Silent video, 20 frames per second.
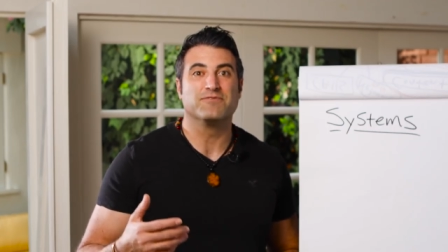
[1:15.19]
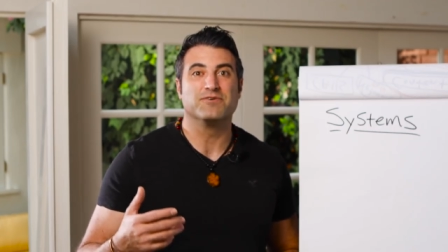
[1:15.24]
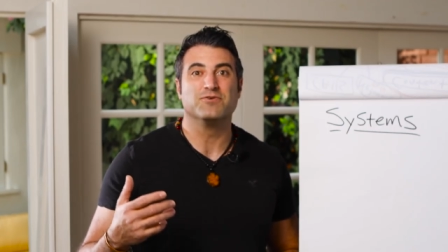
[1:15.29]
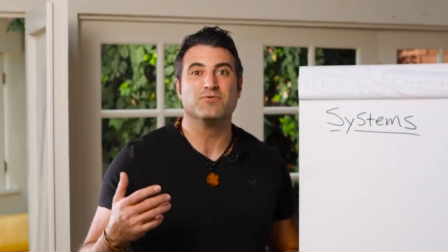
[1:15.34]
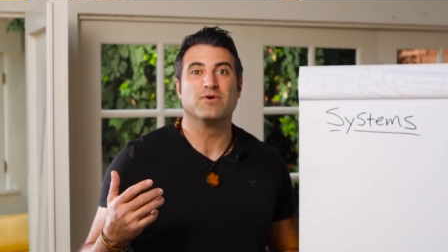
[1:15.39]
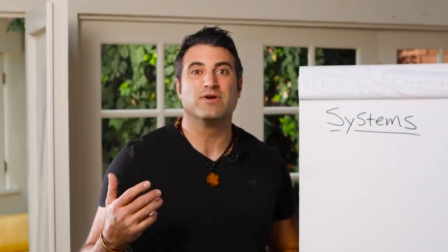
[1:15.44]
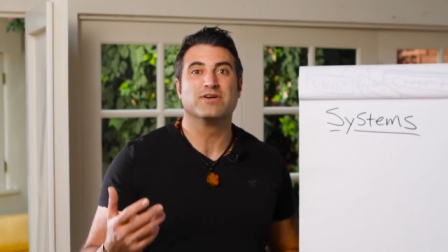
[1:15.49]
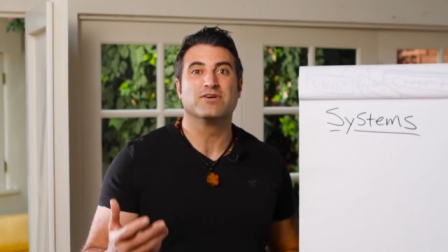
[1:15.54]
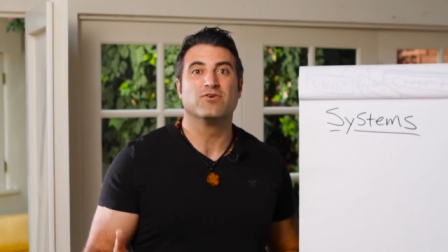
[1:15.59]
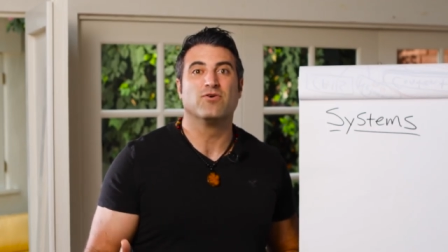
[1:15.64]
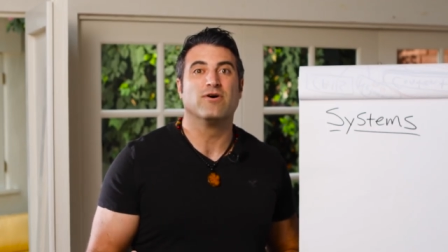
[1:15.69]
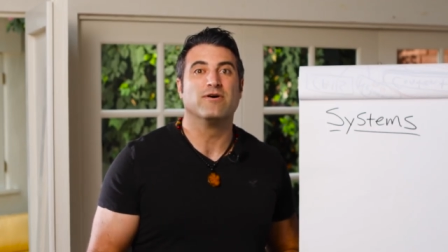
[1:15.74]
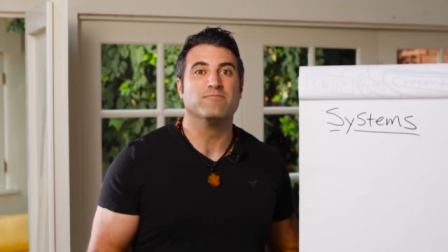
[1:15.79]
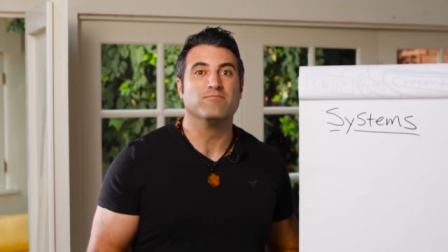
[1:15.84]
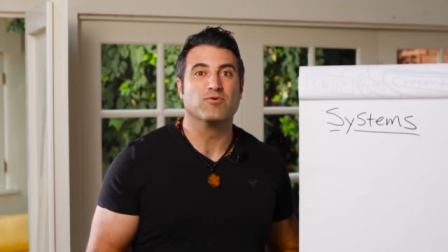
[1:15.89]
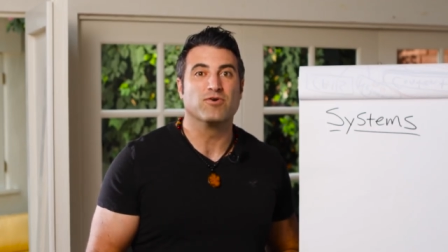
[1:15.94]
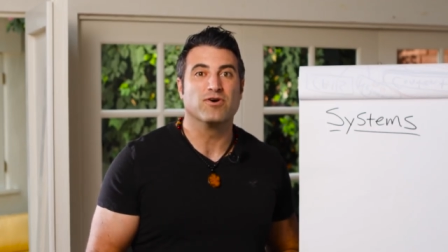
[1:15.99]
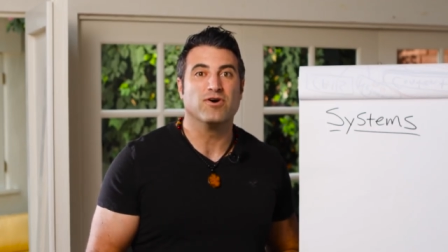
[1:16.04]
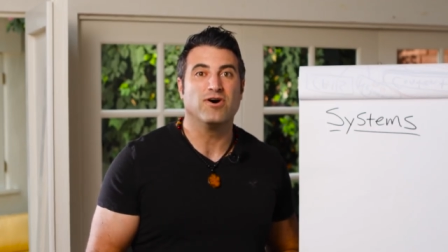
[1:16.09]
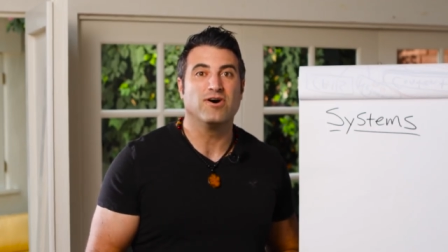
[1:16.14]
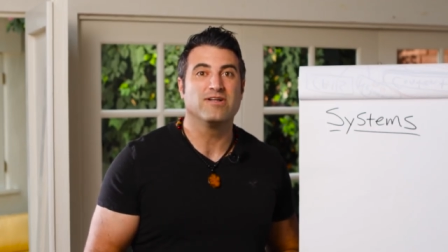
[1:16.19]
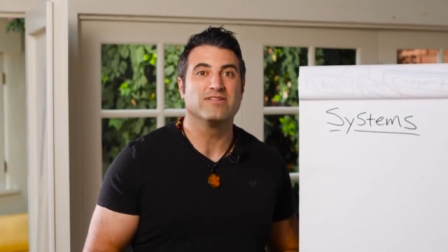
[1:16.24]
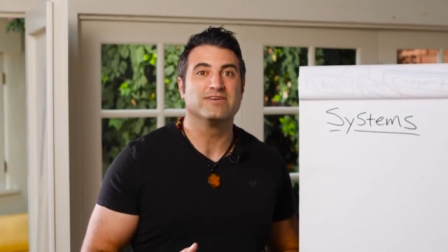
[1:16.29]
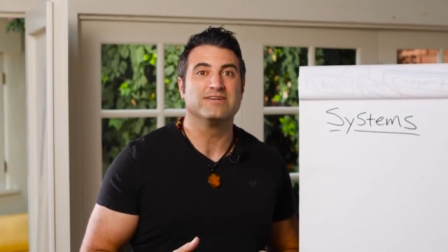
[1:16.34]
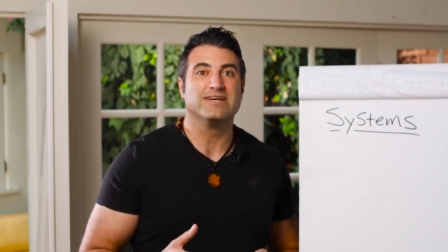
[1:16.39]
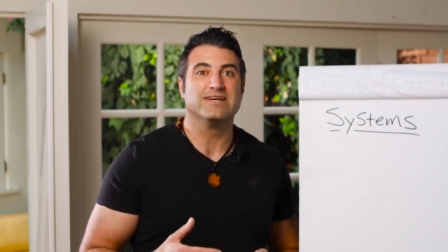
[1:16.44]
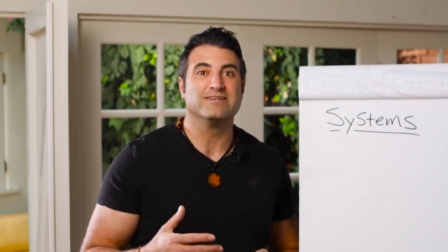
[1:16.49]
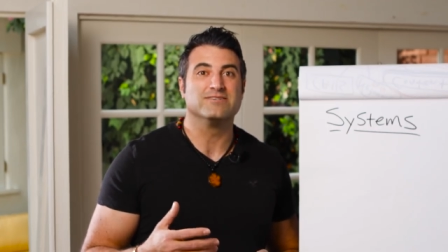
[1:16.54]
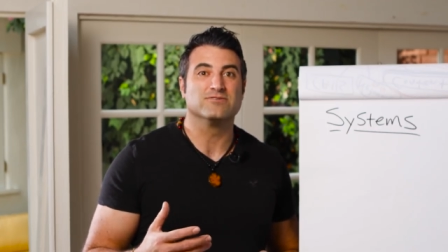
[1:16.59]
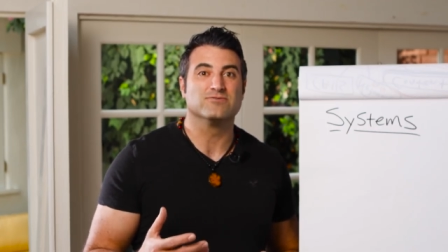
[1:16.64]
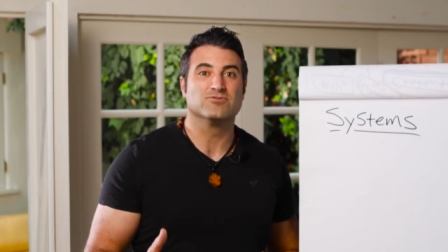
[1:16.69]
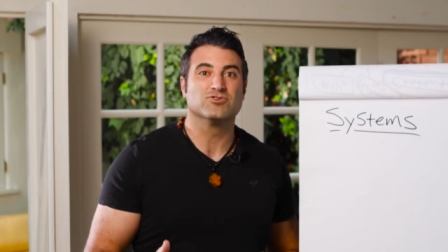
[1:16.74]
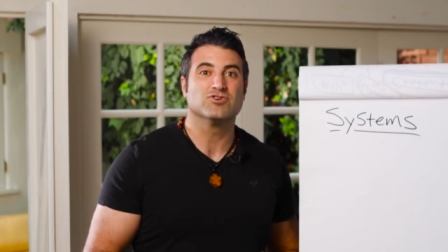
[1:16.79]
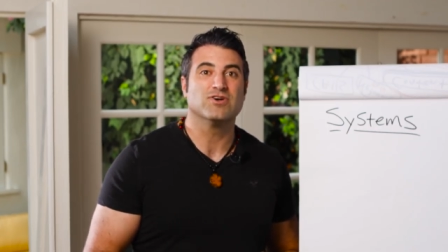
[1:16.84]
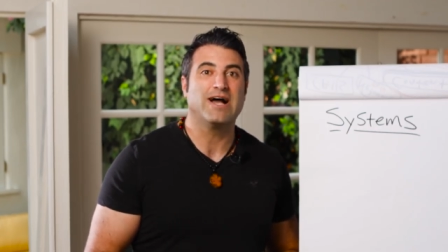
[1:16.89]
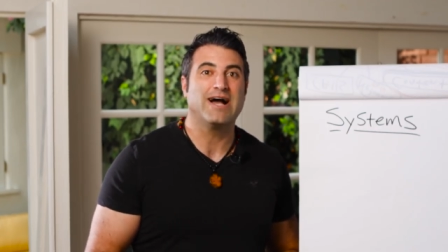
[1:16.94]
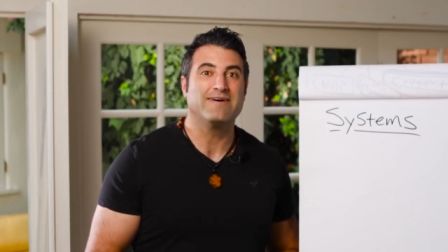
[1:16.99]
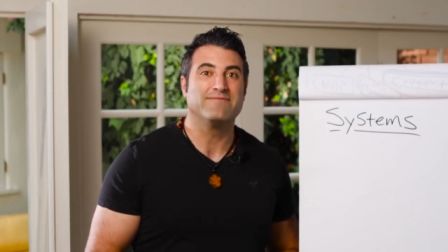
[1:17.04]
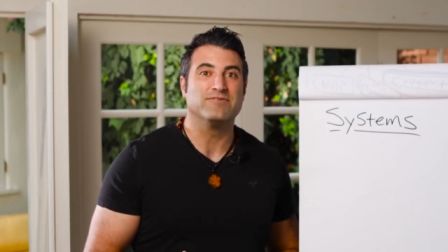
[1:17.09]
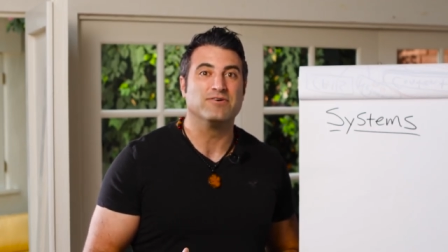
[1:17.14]
or you want to go on more holidays or
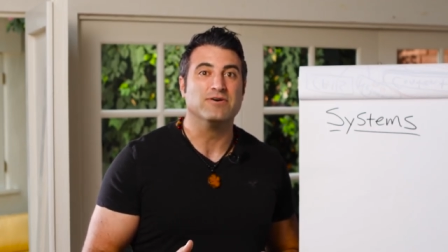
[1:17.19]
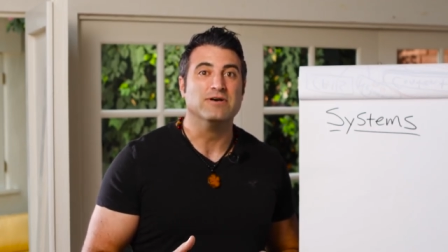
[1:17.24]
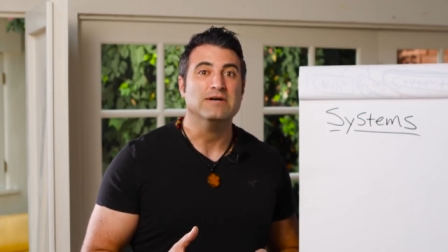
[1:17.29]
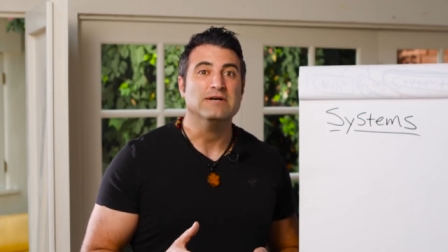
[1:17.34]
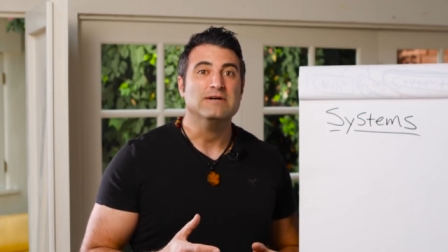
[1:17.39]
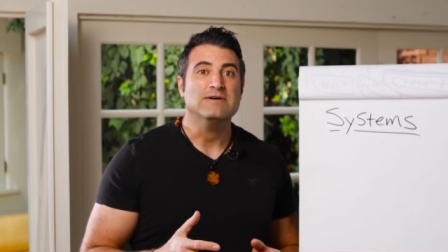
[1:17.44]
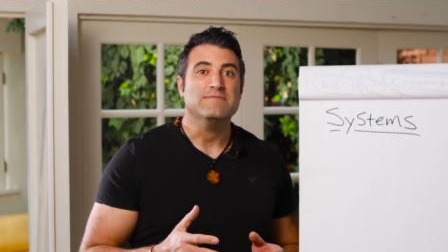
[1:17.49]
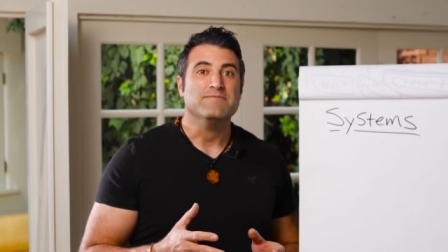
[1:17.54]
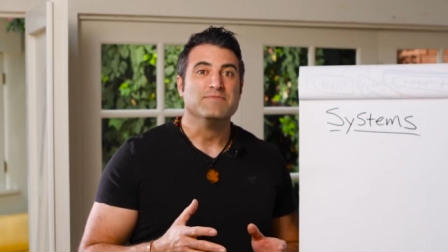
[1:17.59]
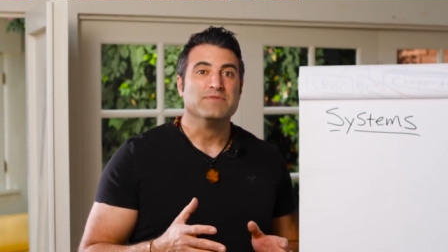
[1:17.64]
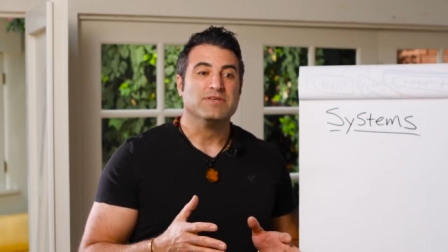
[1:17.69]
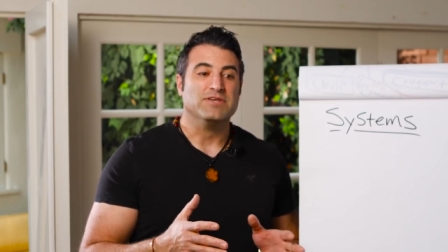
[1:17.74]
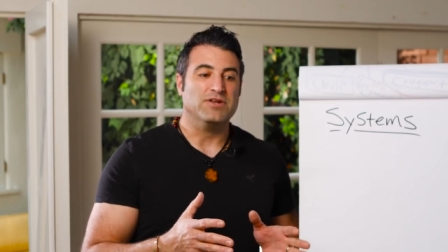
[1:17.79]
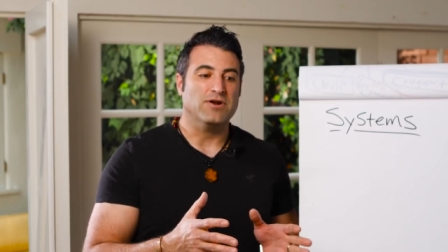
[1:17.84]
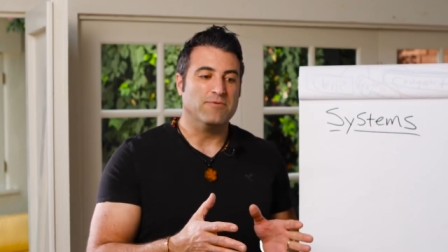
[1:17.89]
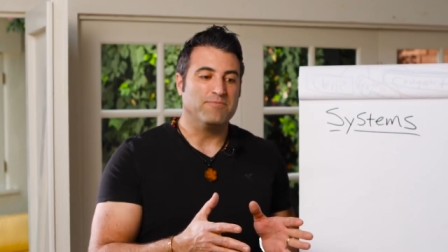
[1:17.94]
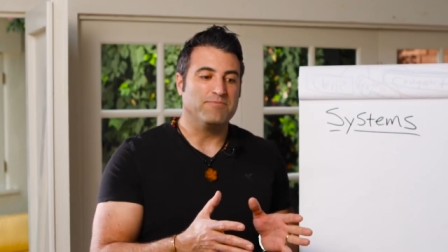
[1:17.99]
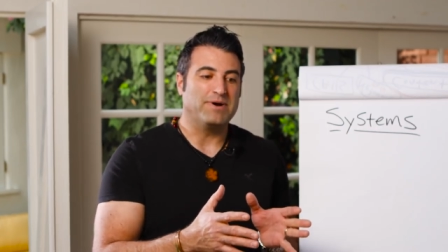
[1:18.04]
travel, you know,